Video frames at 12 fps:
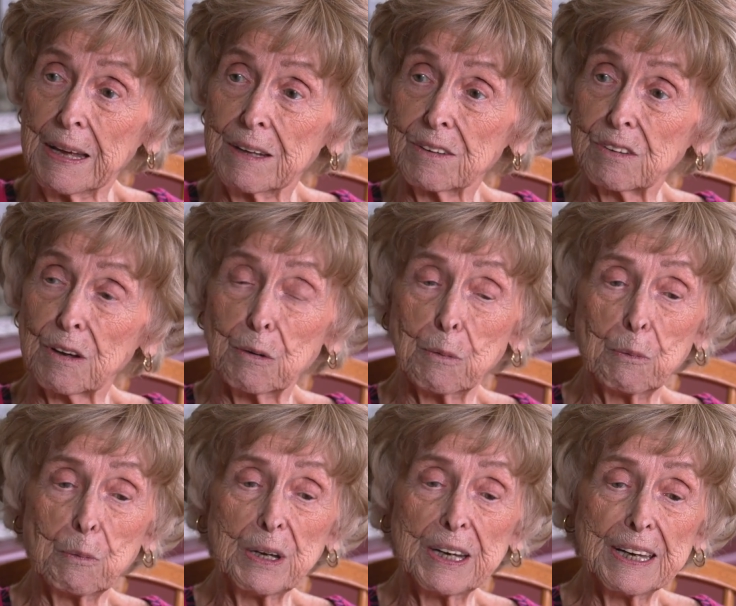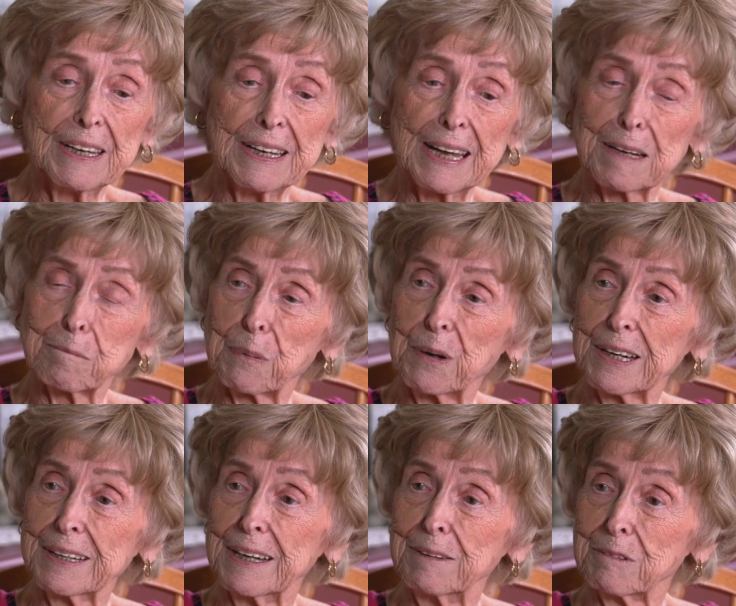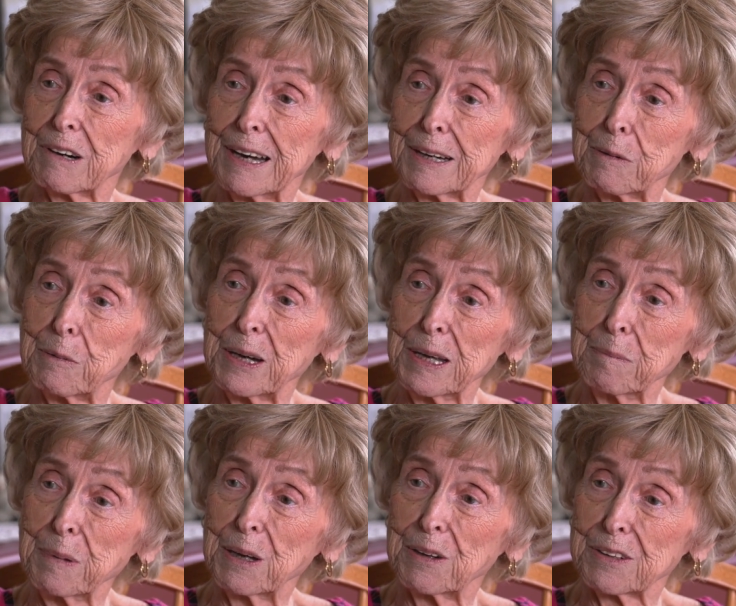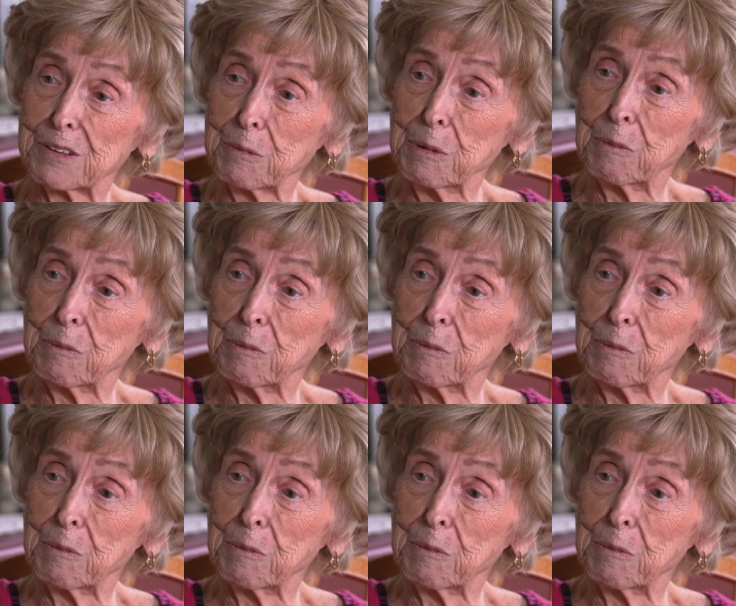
So we didn't get pregnant right away because we